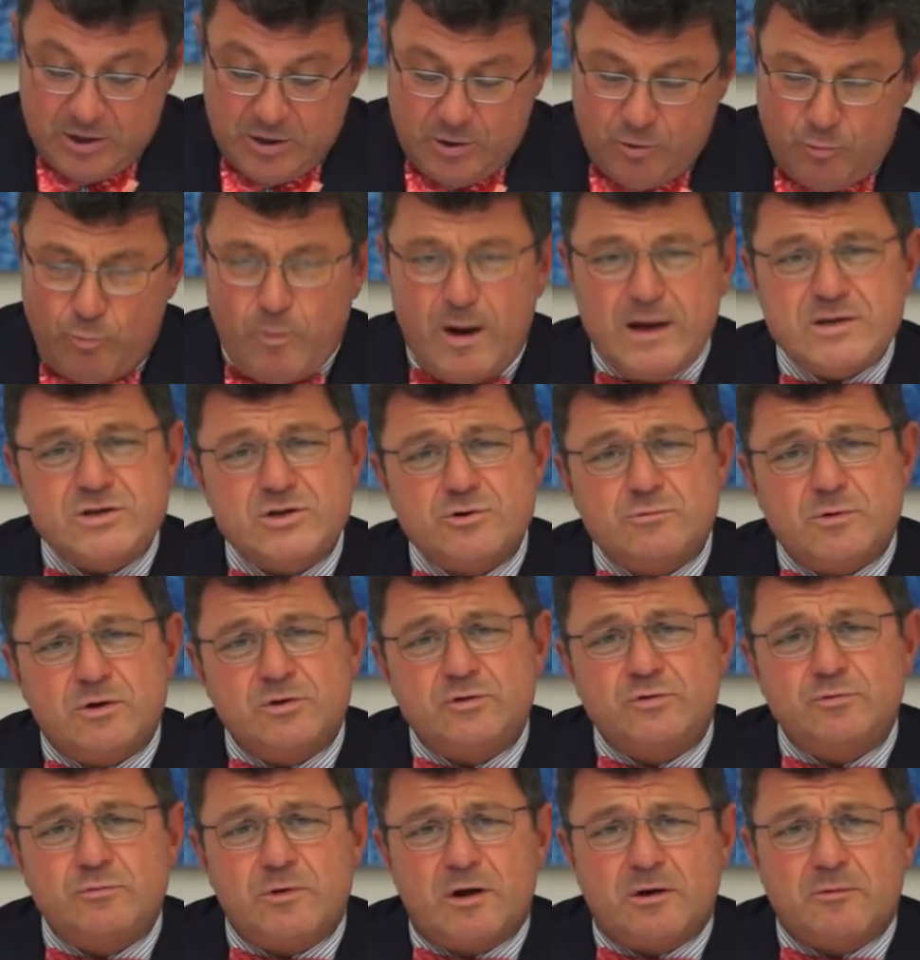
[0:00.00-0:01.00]
Why do you want
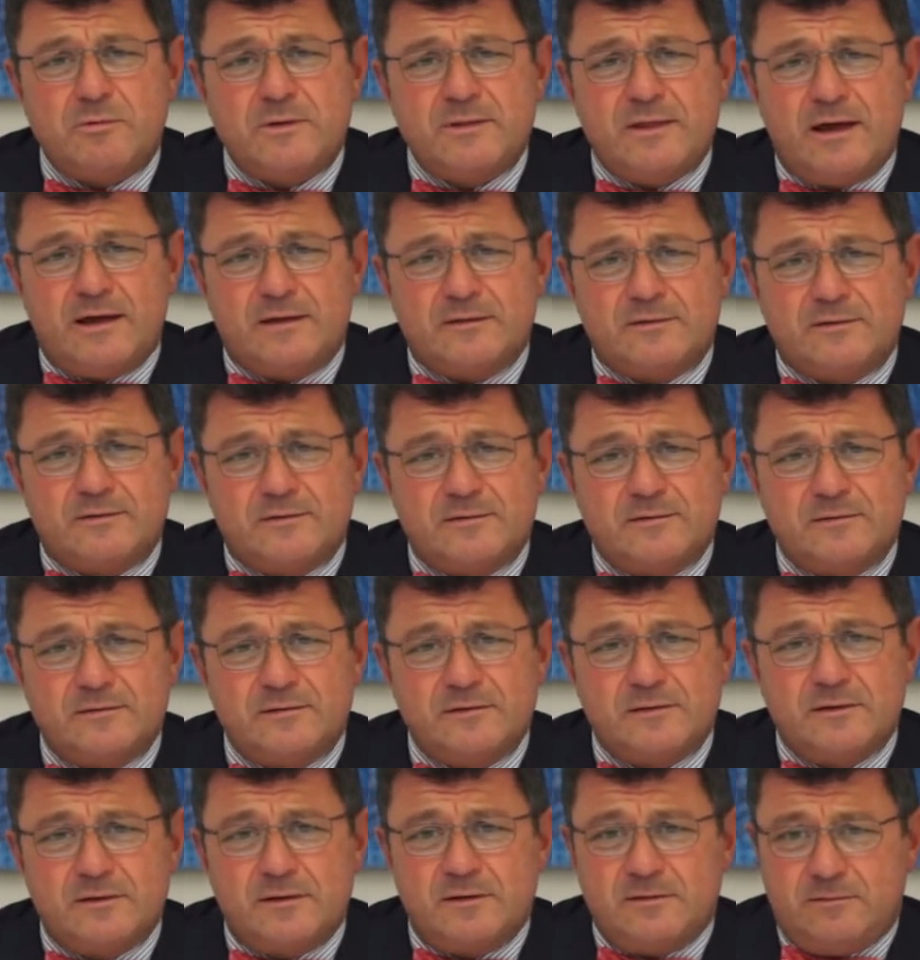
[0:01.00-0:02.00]
to work with us?
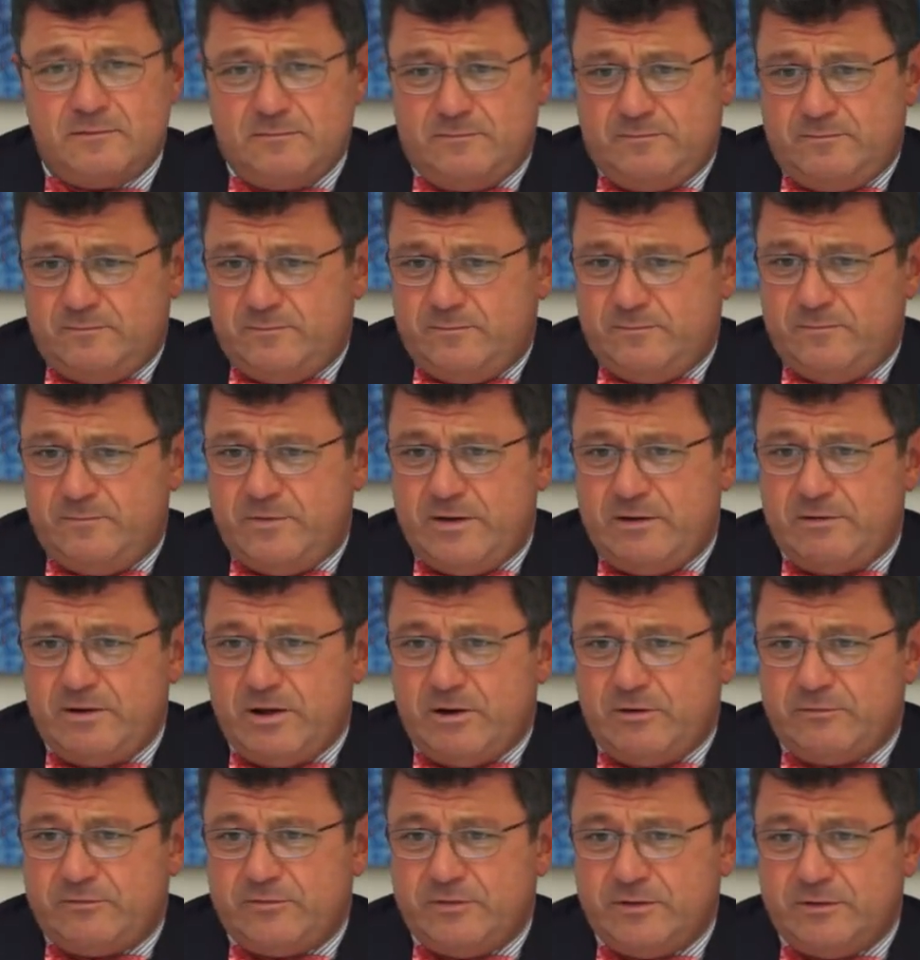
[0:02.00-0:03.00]
Very
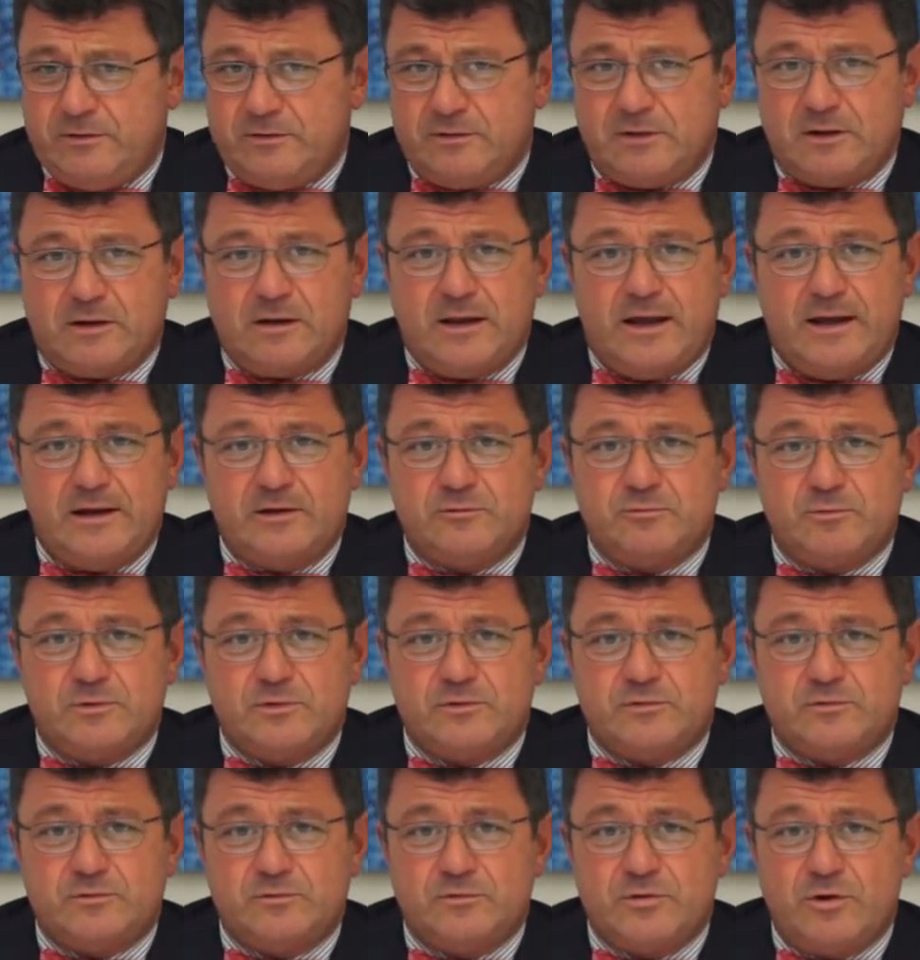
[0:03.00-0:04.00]
often, the client
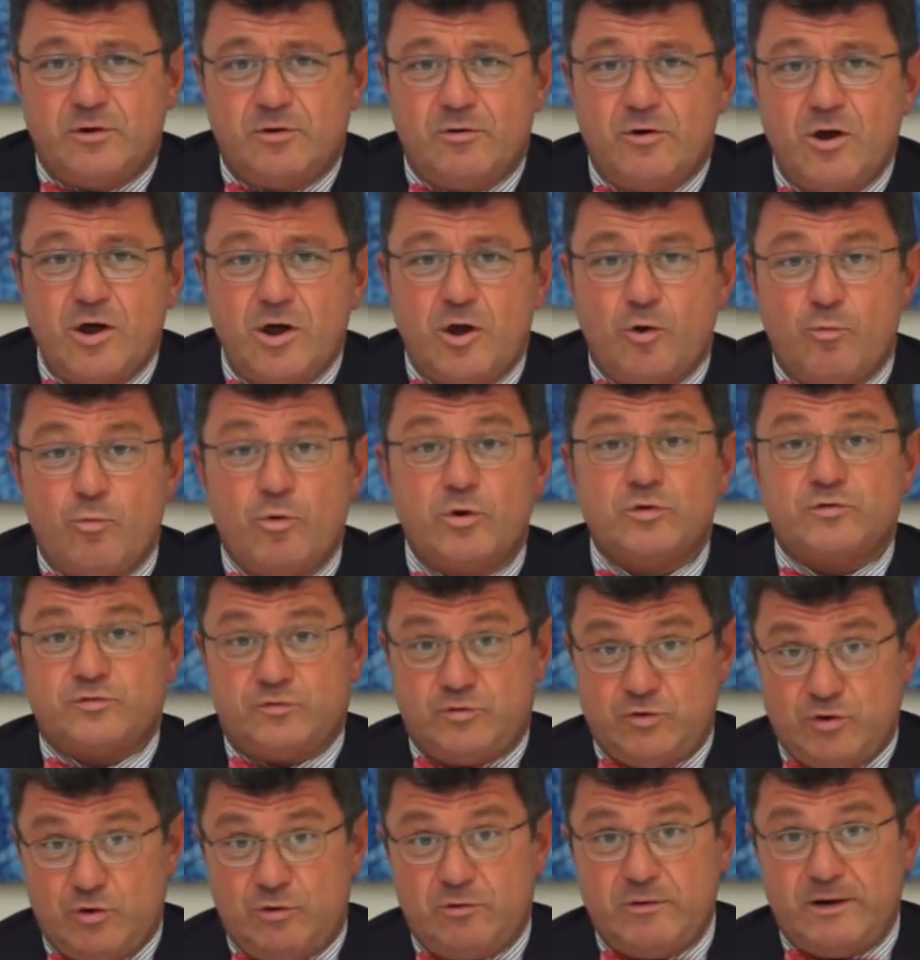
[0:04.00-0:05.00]
wants to know what's
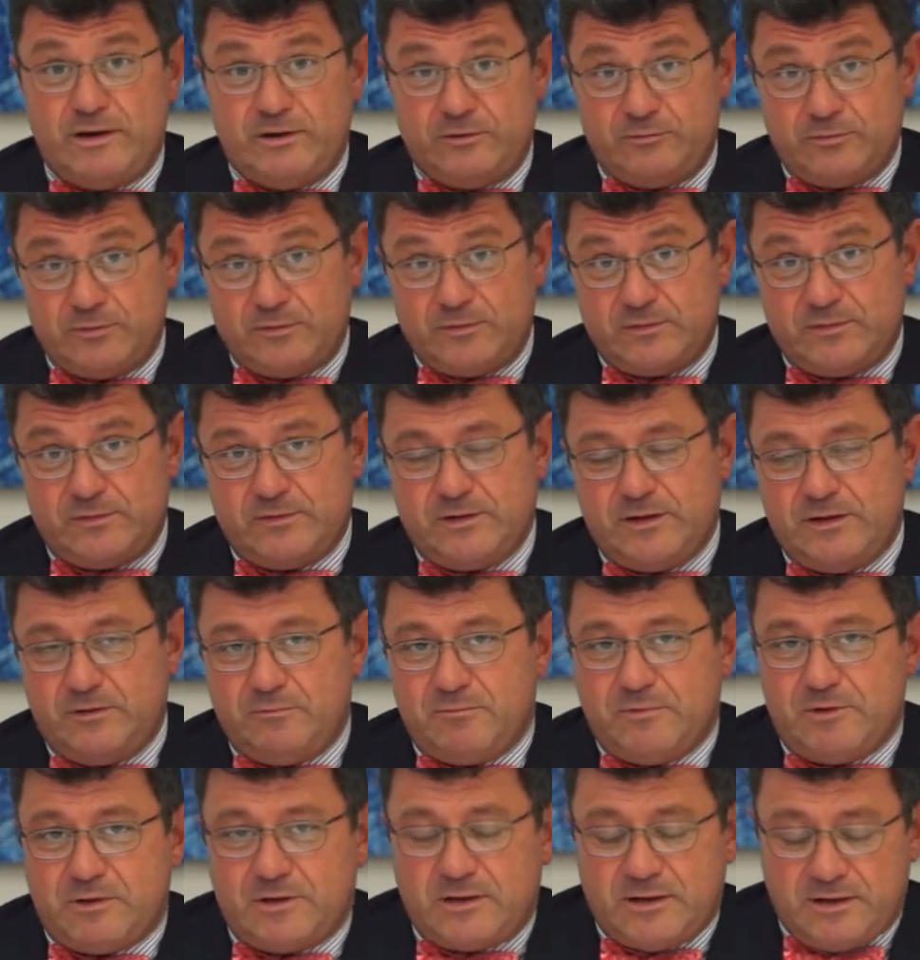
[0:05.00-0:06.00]
your interest in
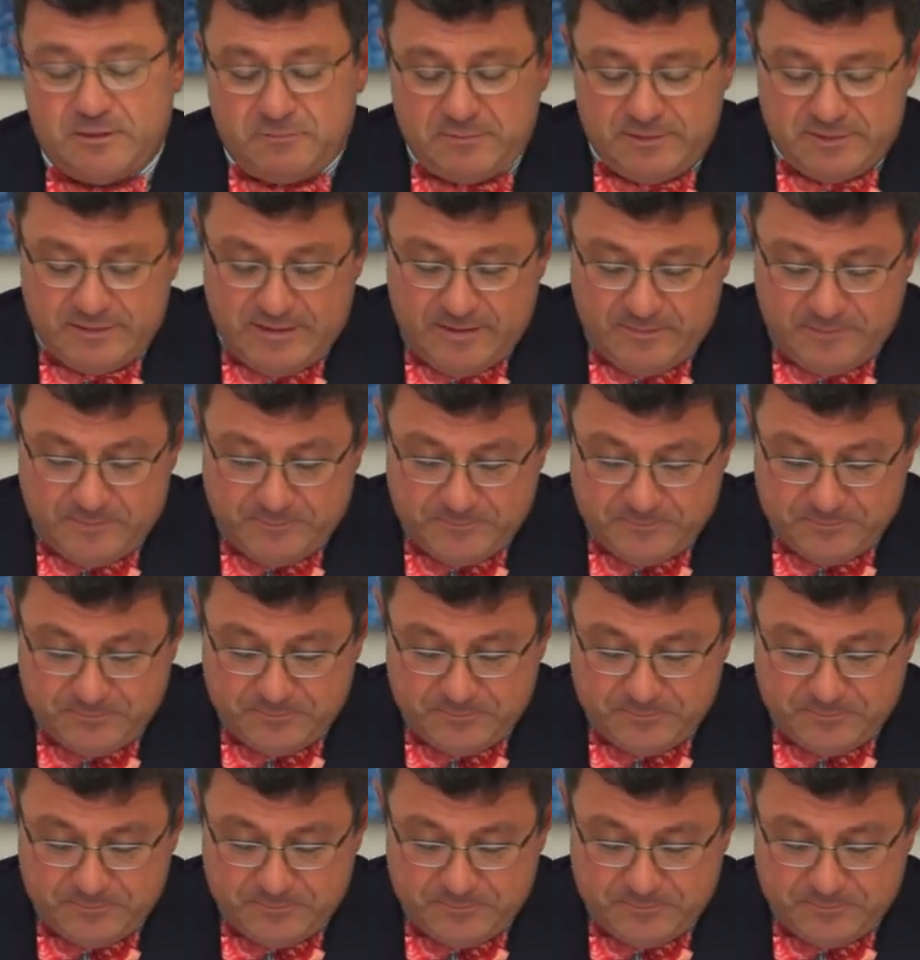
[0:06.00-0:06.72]
working with them.